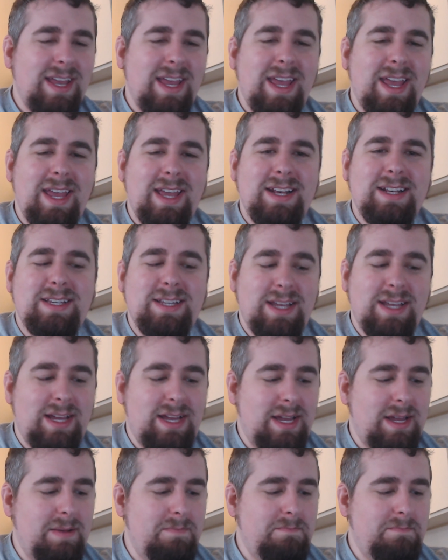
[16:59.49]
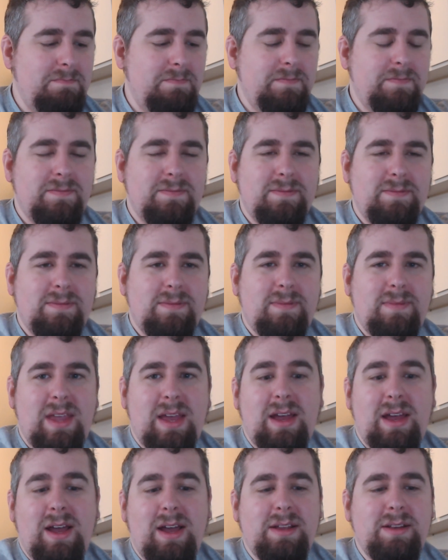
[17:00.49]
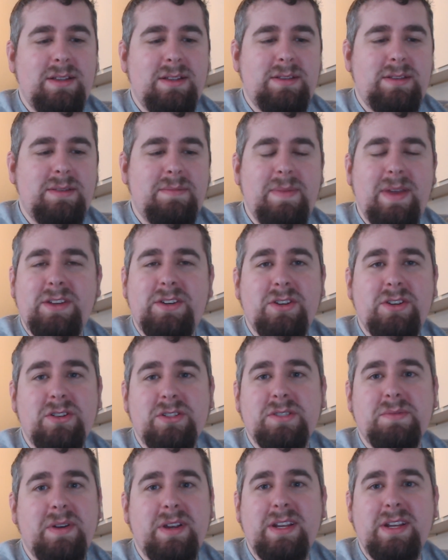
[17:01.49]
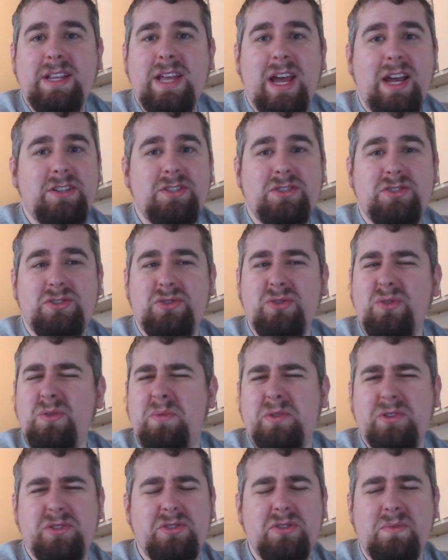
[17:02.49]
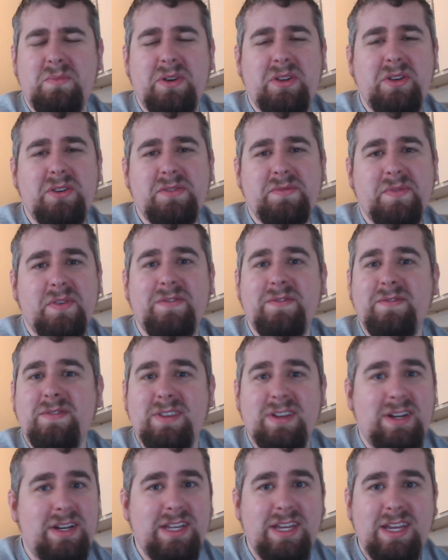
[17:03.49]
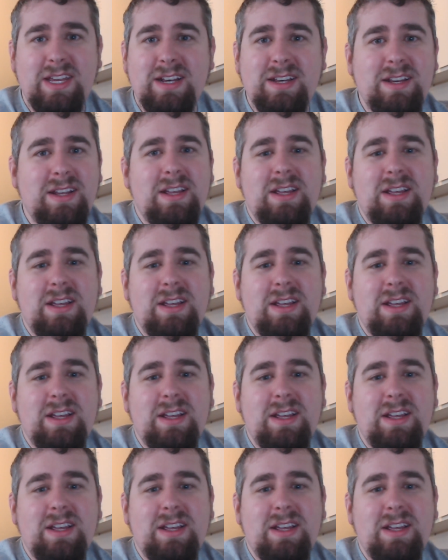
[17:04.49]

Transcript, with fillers: And um, uh, dimensional spring attack, super super useful. Again,